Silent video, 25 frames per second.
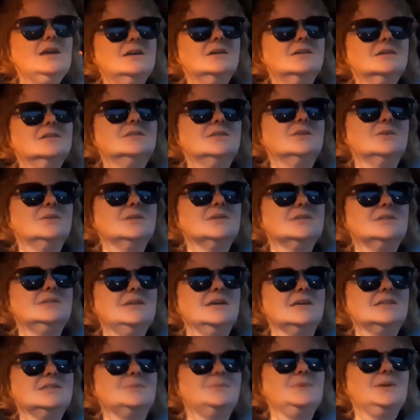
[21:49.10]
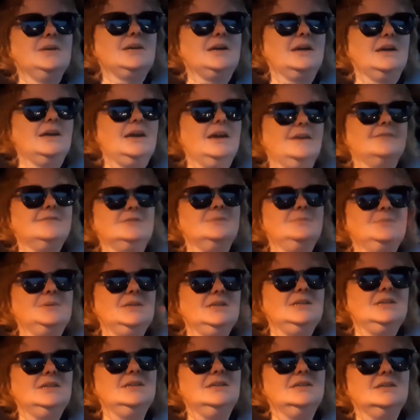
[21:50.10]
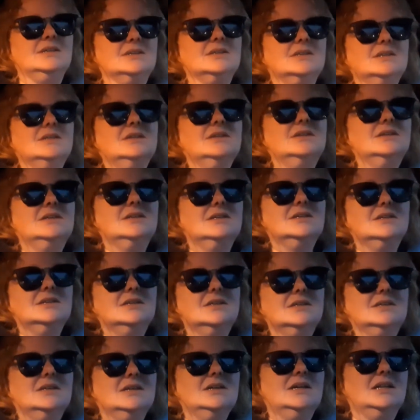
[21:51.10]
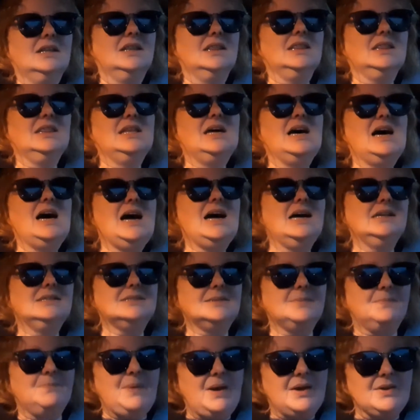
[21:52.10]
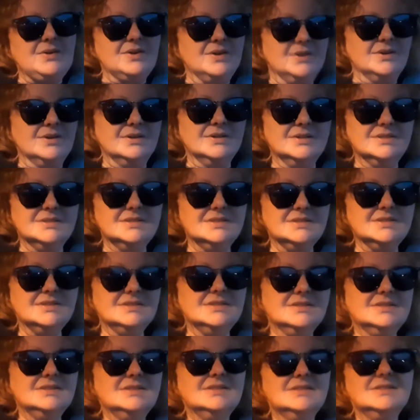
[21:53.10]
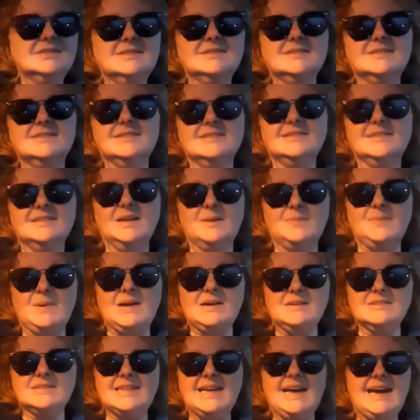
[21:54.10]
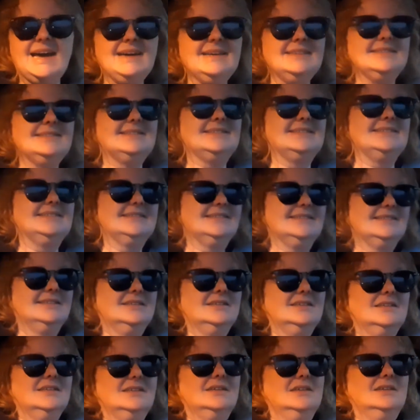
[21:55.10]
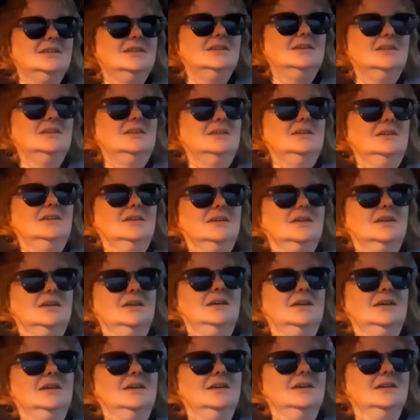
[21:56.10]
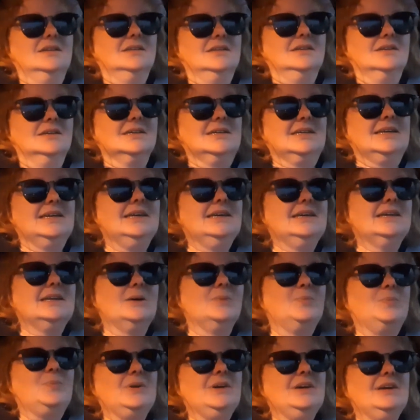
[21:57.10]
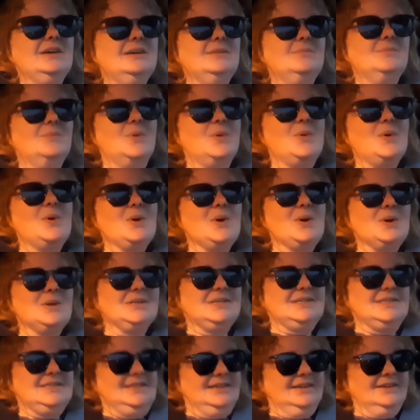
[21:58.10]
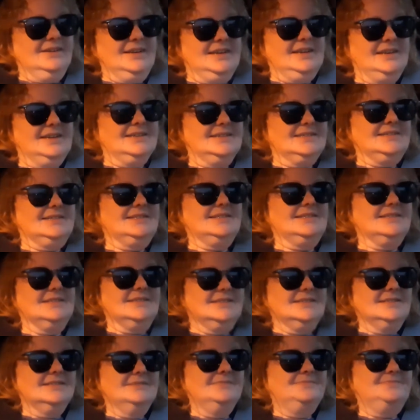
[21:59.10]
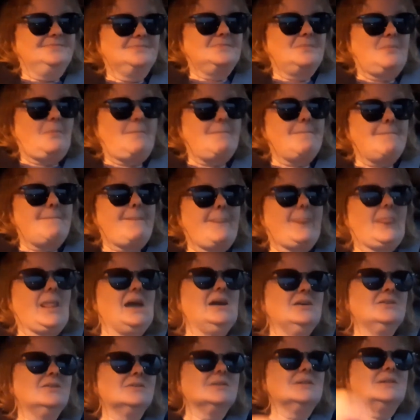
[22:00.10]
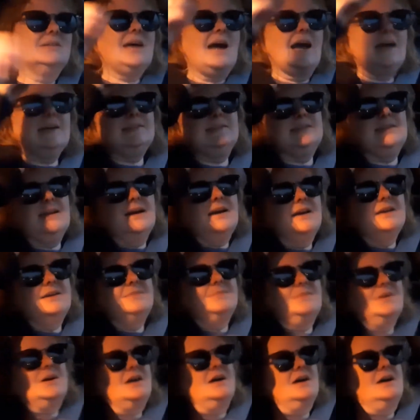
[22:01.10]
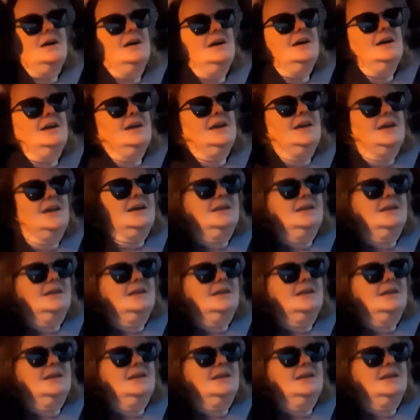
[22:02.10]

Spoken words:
So this next week I have to be a lot better about that and get a bit more serious. I know the last time I